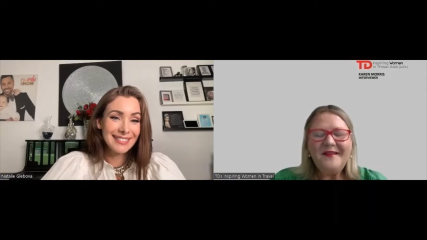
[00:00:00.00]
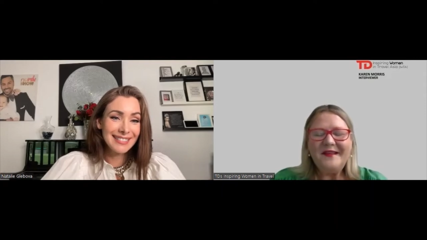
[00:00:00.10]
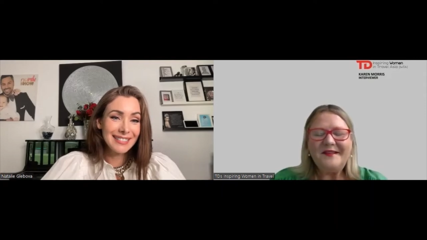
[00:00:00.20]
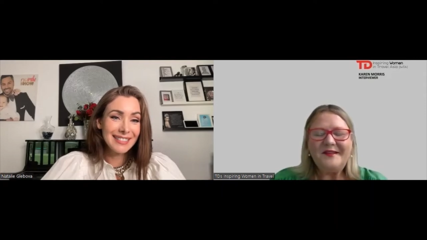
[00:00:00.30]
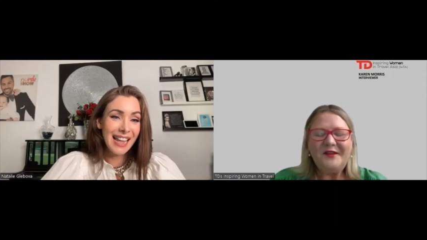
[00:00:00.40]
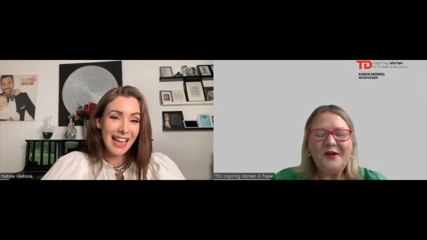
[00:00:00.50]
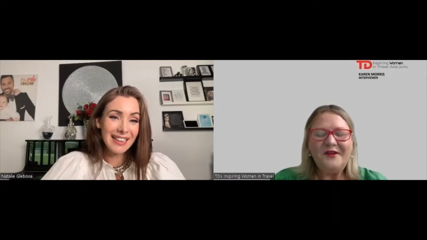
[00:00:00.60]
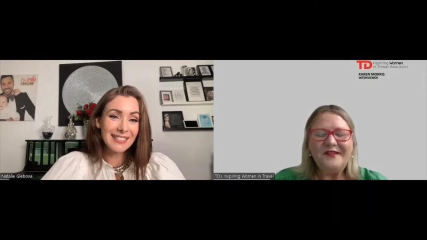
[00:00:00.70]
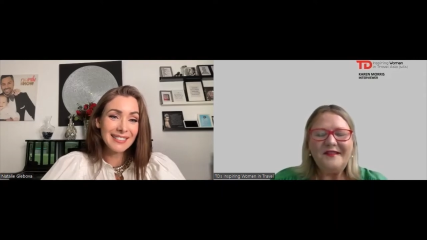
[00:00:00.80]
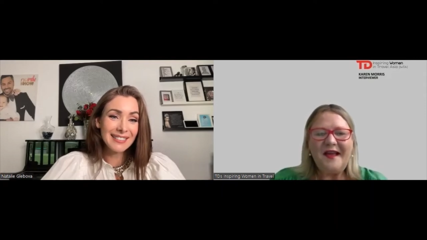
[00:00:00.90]
Speaker 1: there's a
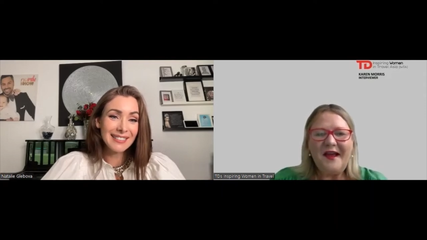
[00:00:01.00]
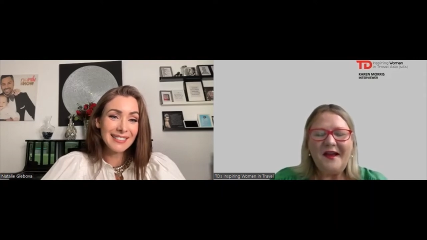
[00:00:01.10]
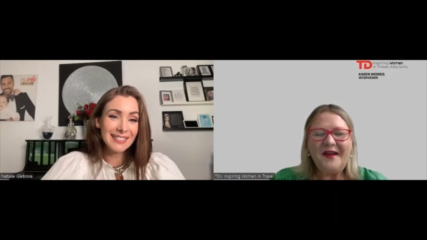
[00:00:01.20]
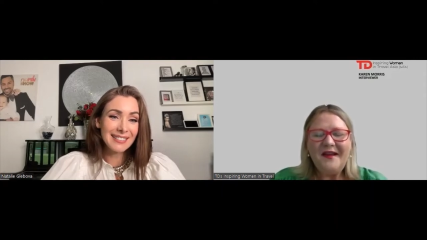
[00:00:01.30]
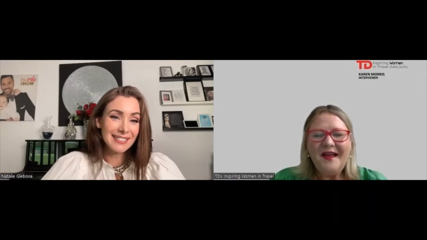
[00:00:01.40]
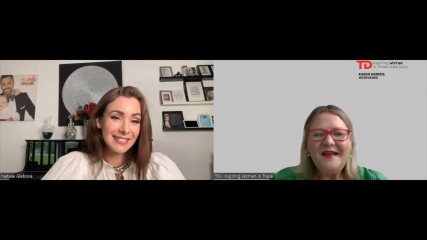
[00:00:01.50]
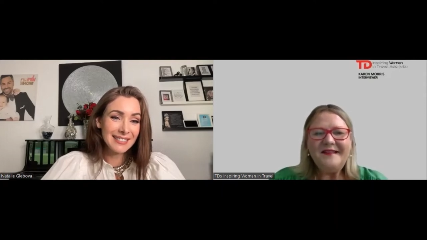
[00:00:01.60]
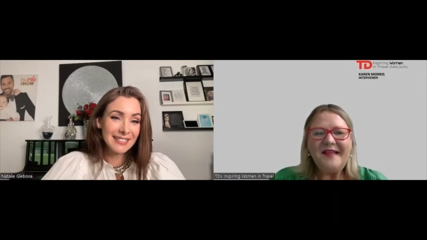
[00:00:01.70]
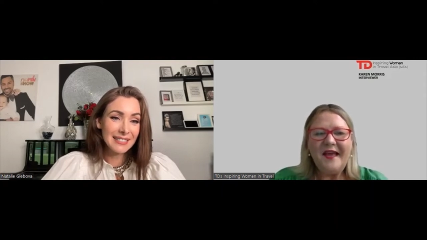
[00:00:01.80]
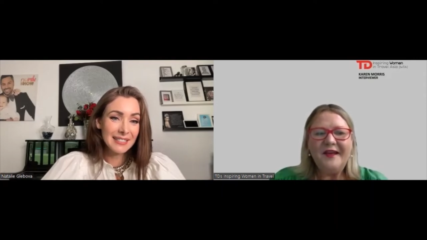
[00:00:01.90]
certain uh,
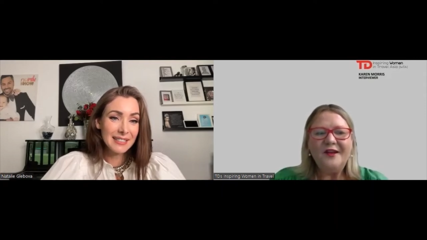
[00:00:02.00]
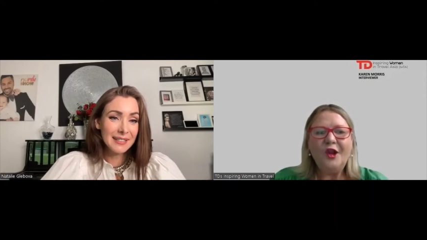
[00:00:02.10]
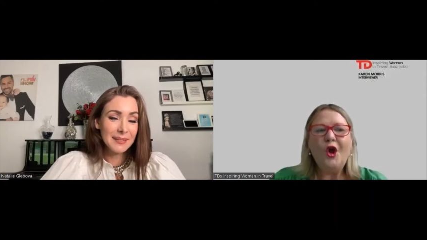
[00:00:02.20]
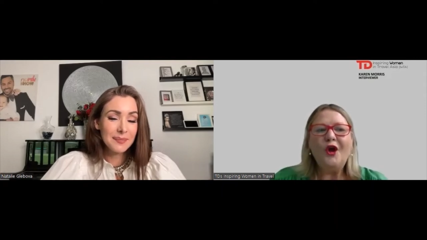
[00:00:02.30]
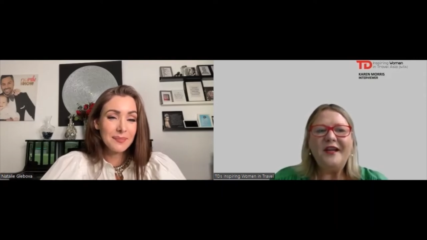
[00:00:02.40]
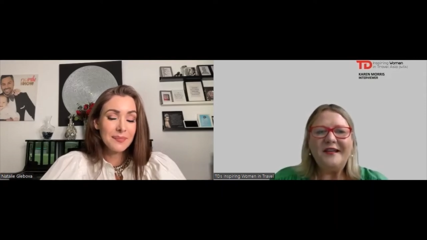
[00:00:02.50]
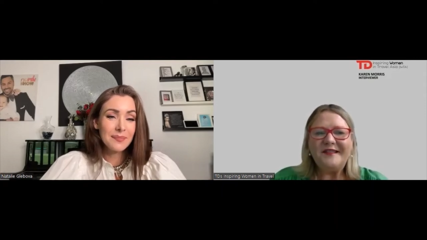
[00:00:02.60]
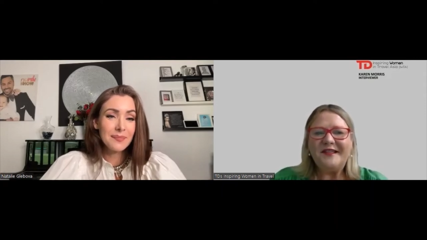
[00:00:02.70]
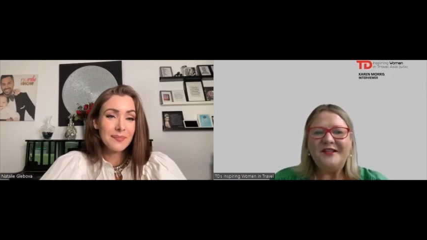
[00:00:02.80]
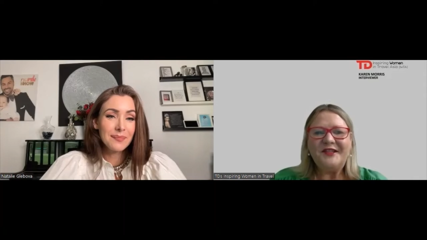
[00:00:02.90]
zen and
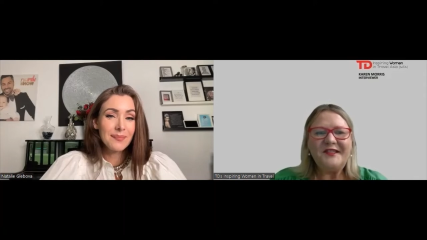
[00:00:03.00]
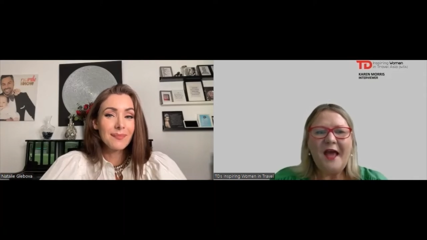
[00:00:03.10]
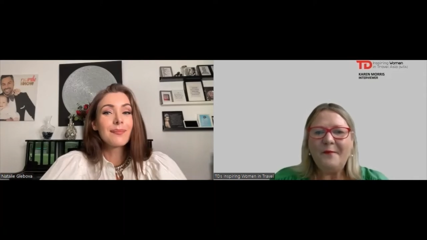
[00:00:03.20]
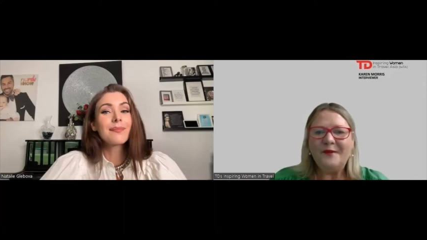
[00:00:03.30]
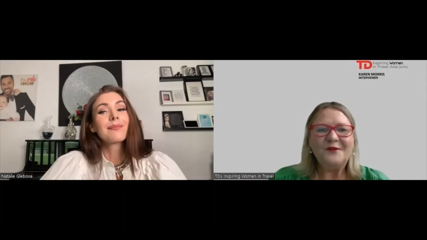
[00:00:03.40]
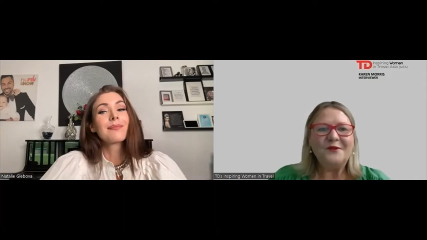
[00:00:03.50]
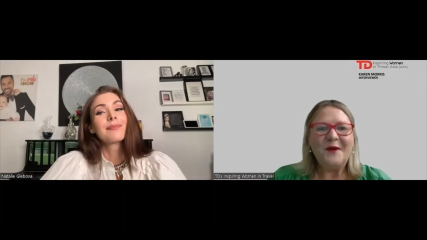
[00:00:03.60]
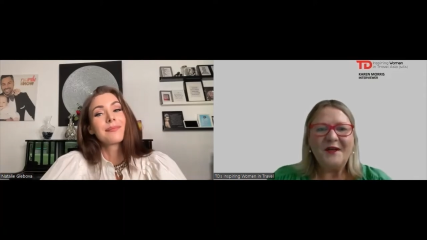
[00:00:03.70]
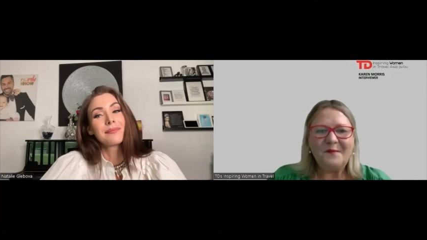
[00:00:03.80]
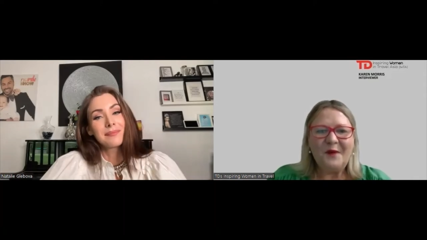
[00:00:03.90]
learnings that just happens
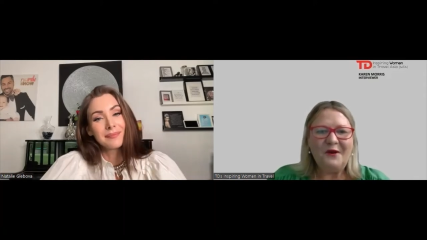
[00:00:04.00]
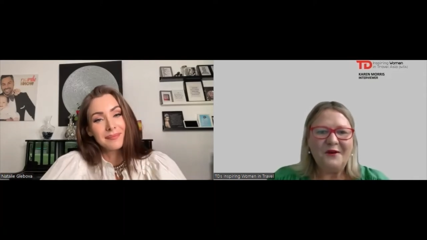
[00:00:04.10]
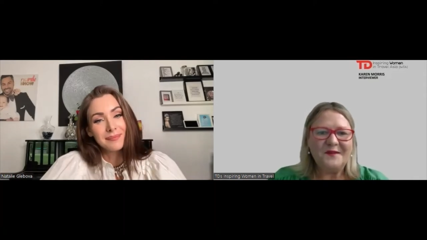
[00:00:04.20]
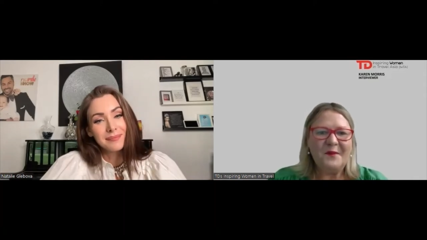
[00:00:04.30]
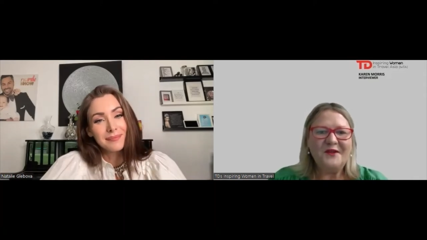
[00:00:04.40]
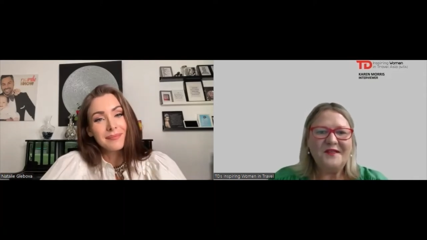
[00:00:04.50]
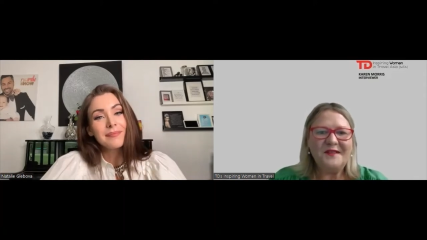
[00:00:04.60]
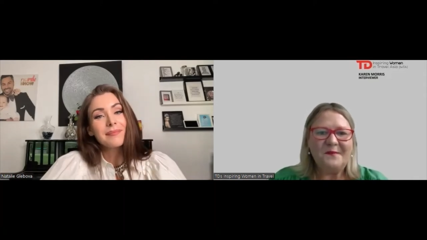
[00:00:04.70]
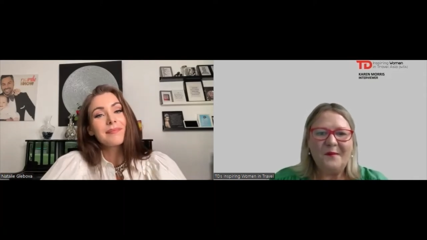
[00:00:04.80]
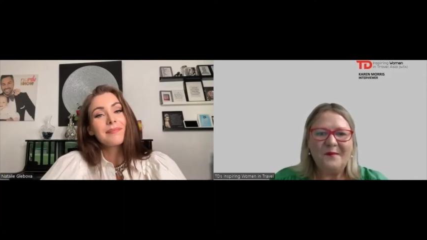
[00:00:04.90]
almost by
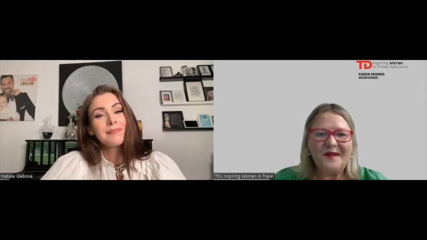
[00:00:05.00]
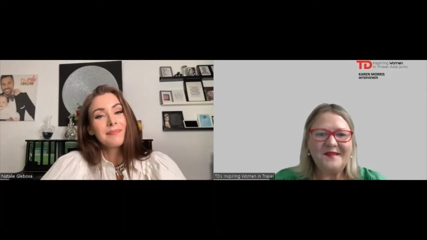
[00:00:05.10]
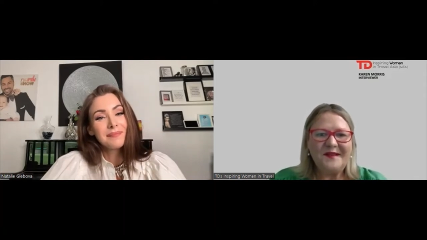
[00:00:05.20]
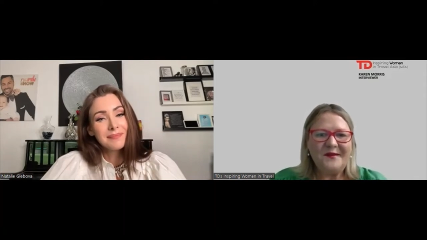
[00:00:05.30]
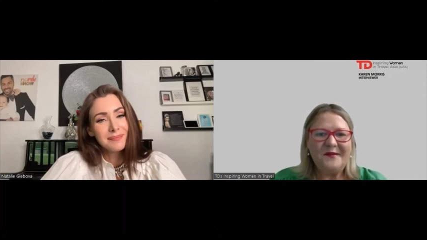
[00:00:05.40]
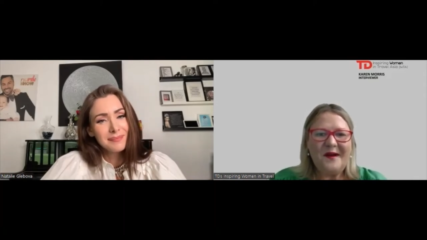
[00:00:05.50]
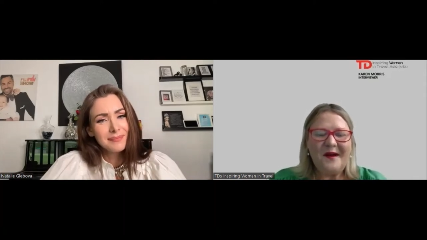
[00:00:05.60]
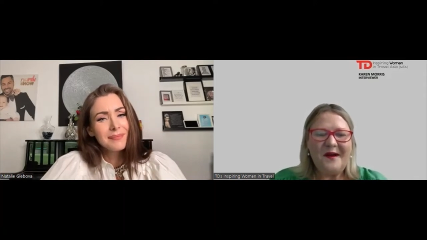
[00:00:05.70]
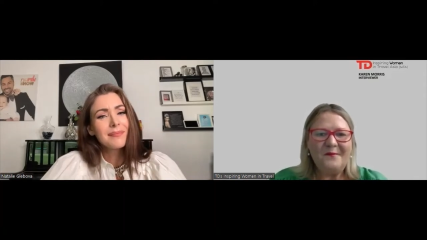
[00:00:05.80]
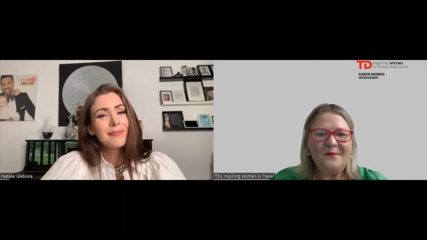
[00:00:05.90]
osmosis by mixing
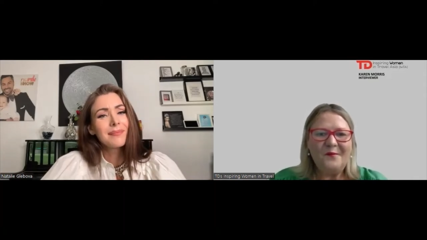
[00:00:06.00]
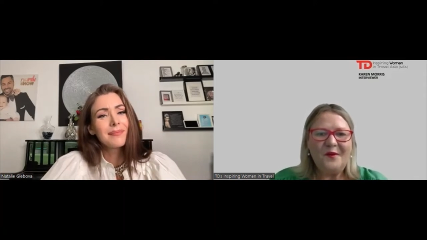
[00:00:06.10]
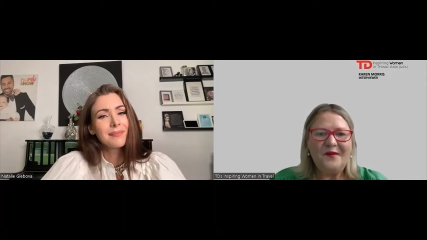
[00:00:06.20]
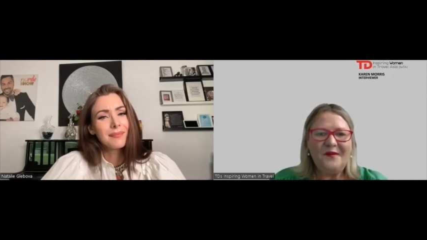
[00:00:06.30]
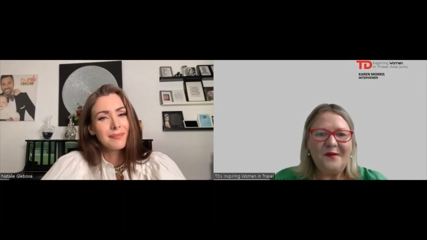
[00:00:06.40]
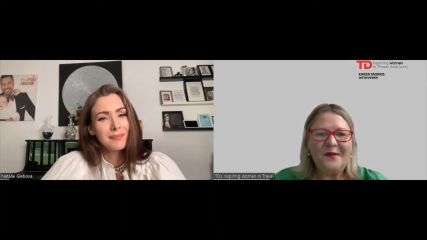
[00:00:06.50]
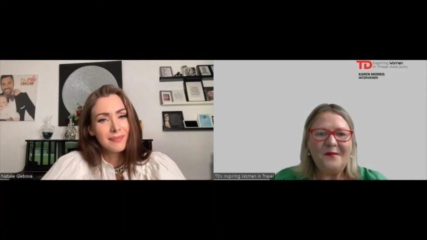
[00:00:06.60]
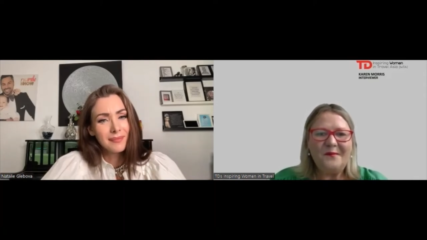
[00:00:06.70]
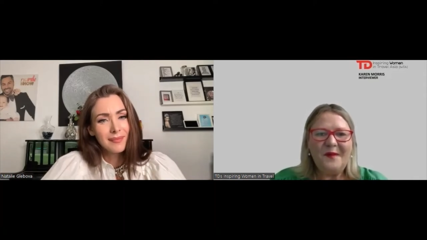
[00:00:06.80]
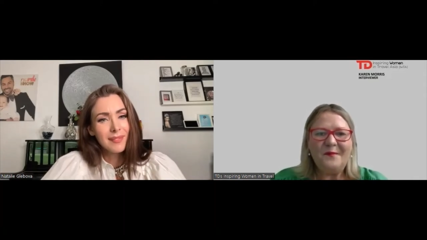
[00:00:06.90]
um, with
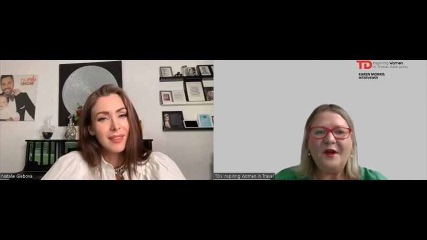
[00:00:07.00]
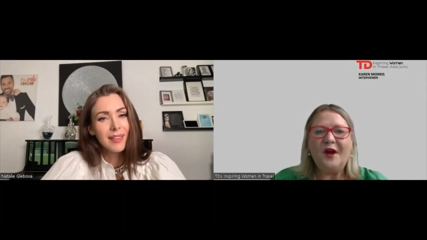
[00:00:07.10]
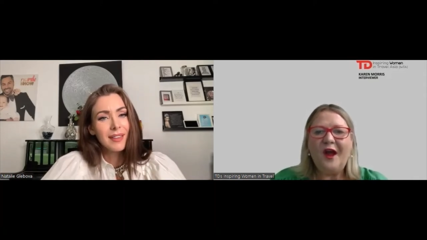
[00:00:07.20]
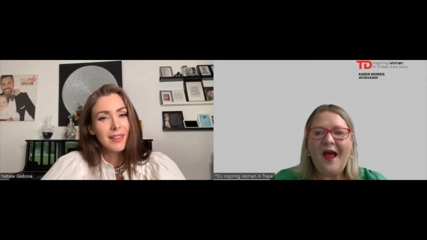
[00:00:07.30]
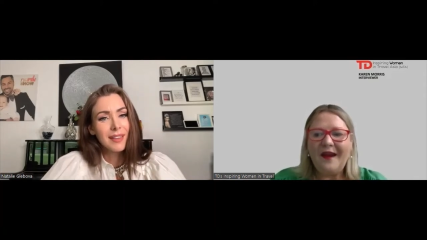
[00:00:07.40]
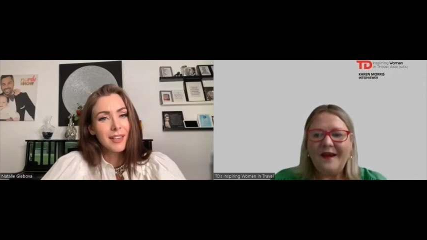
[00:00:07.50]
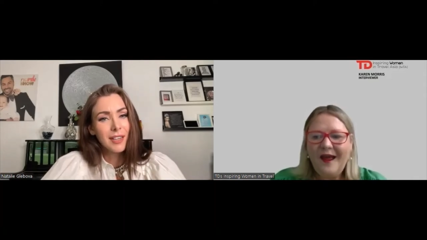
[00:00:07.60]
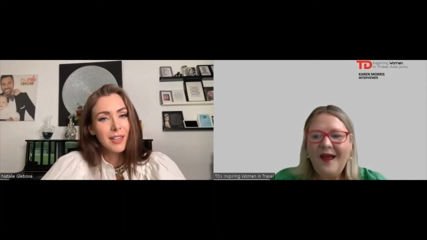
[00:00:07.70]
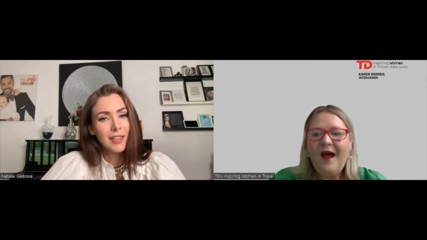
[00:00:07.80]
the people and I and